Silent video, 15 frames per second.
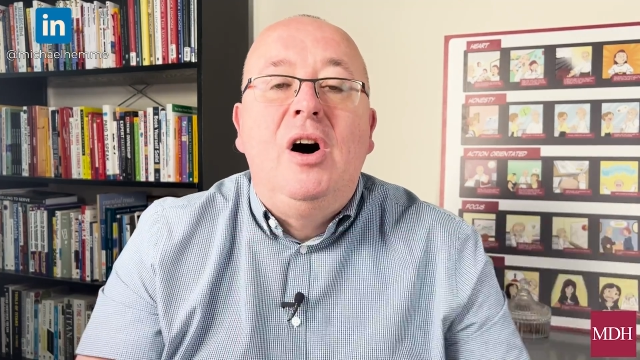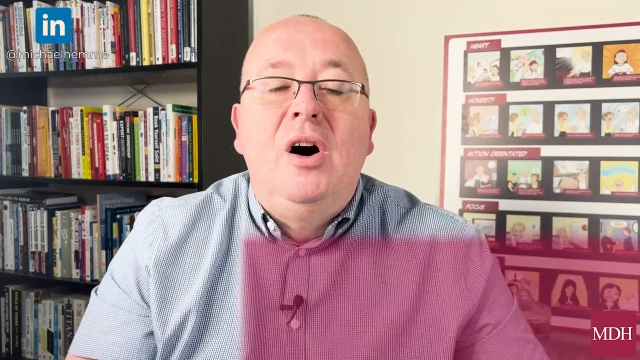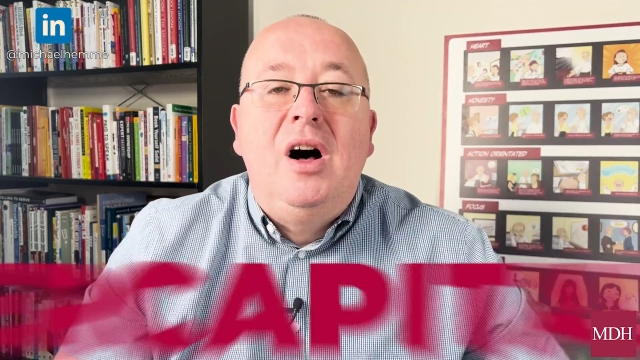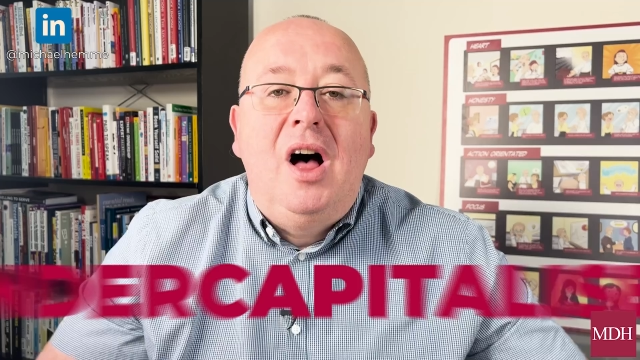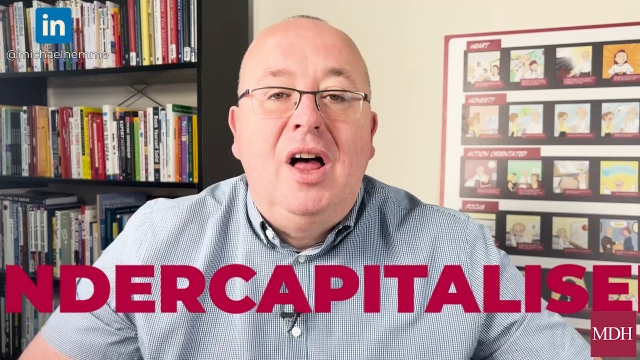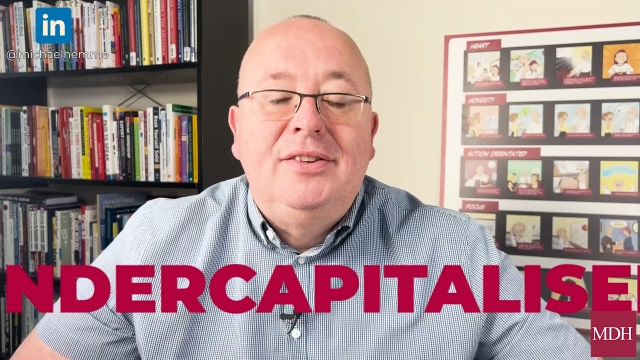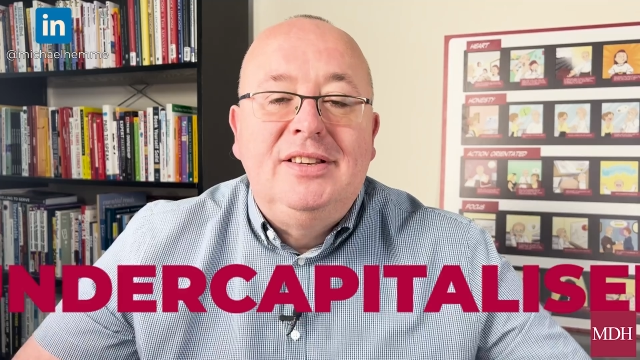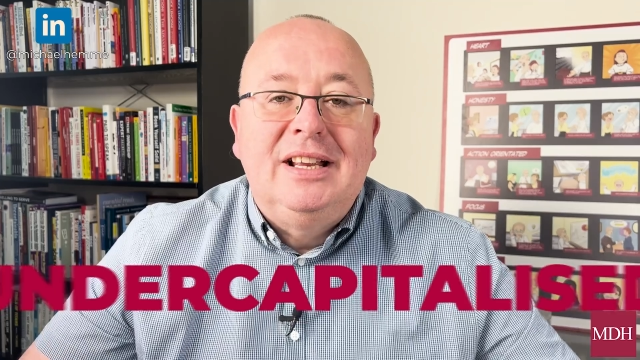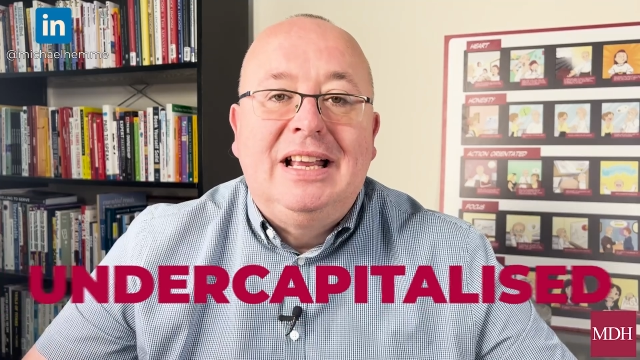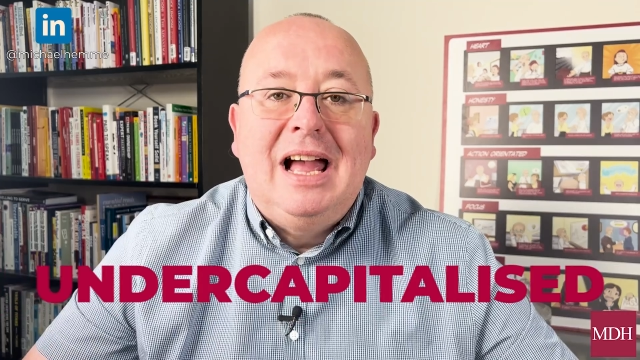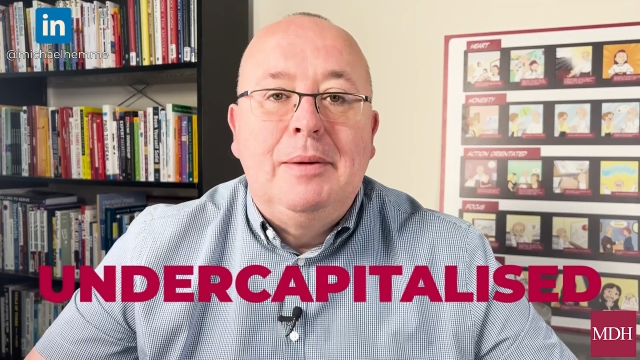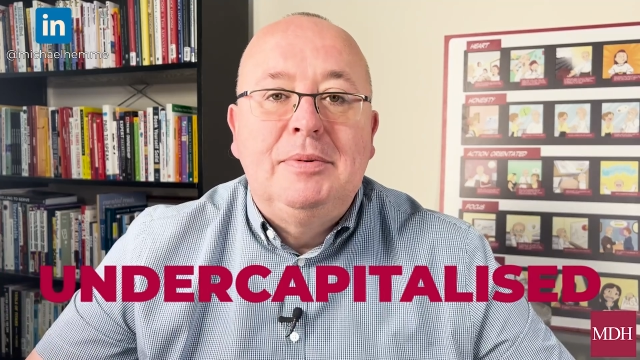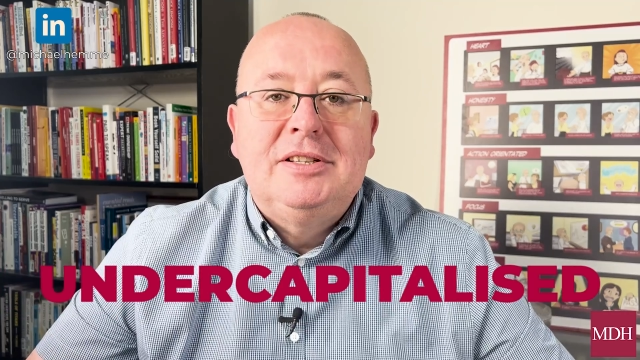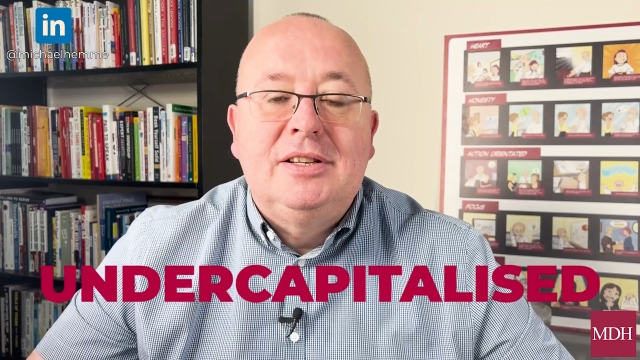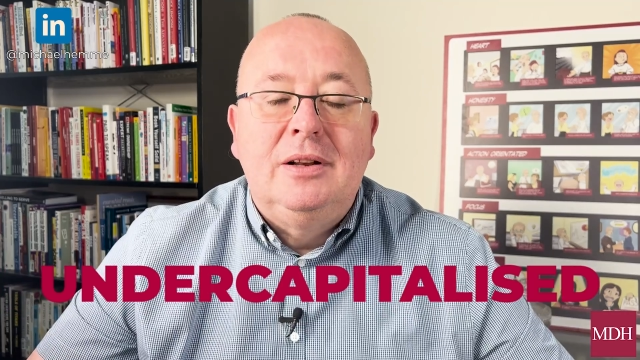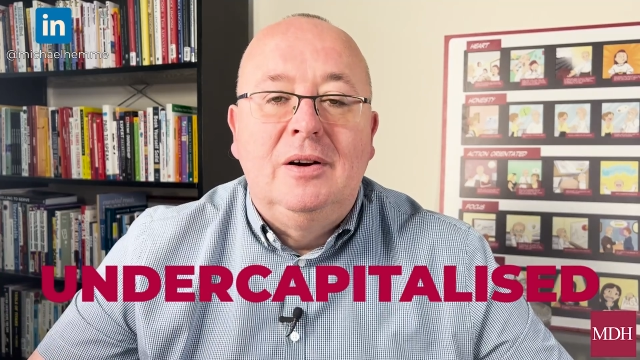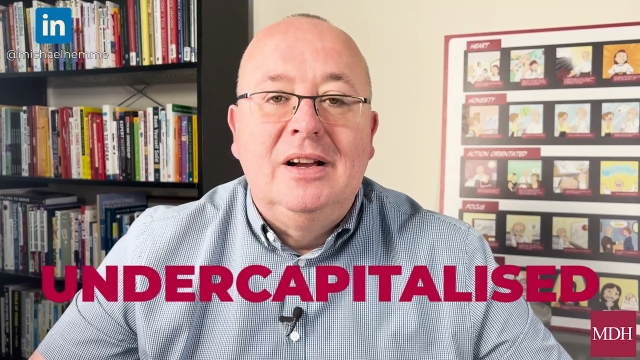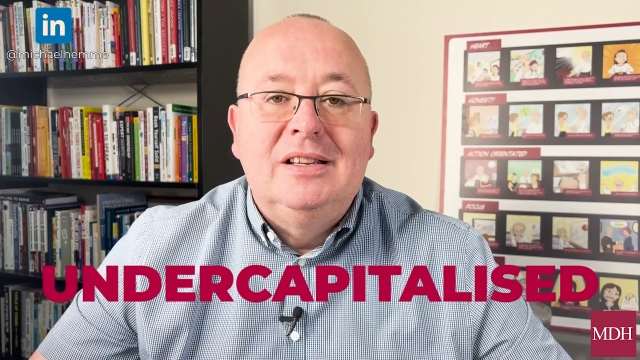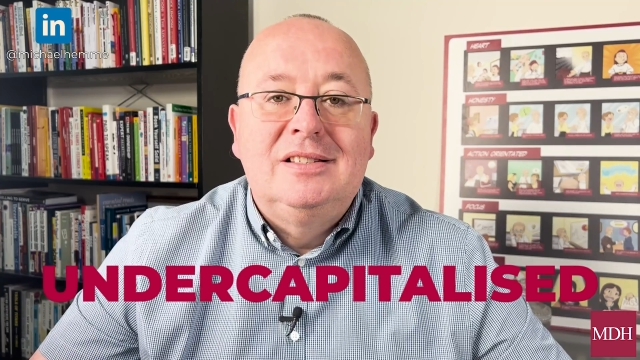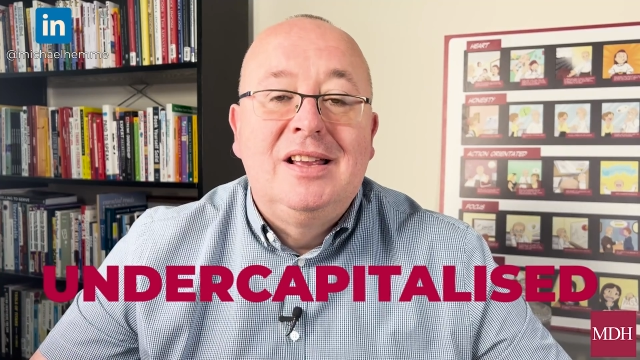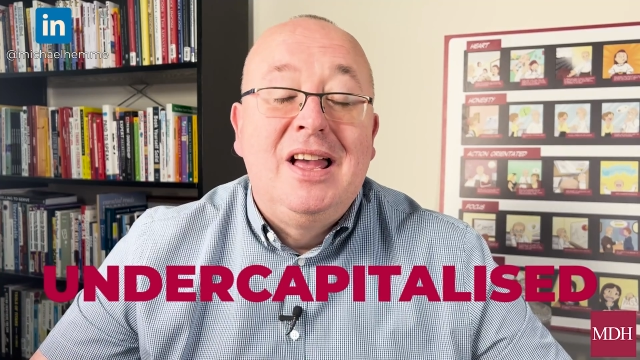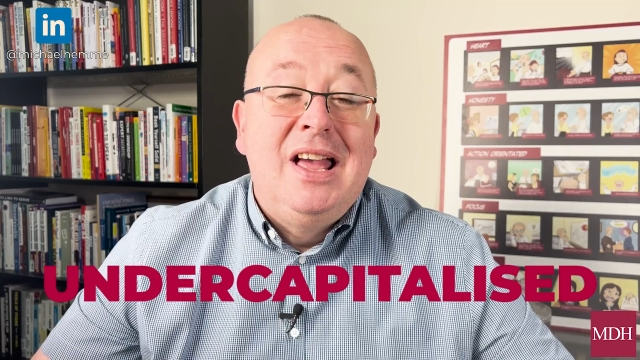are
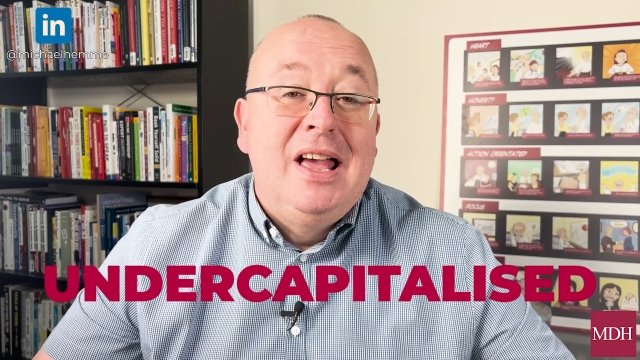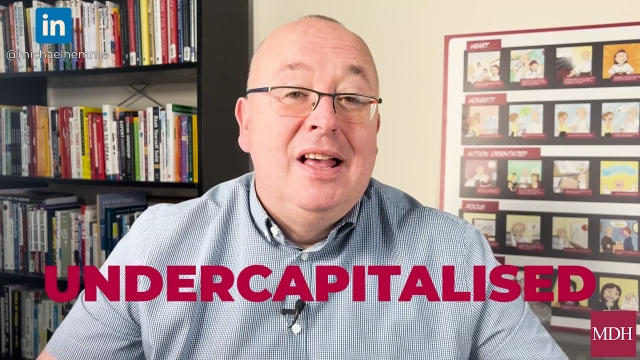undercapitalised.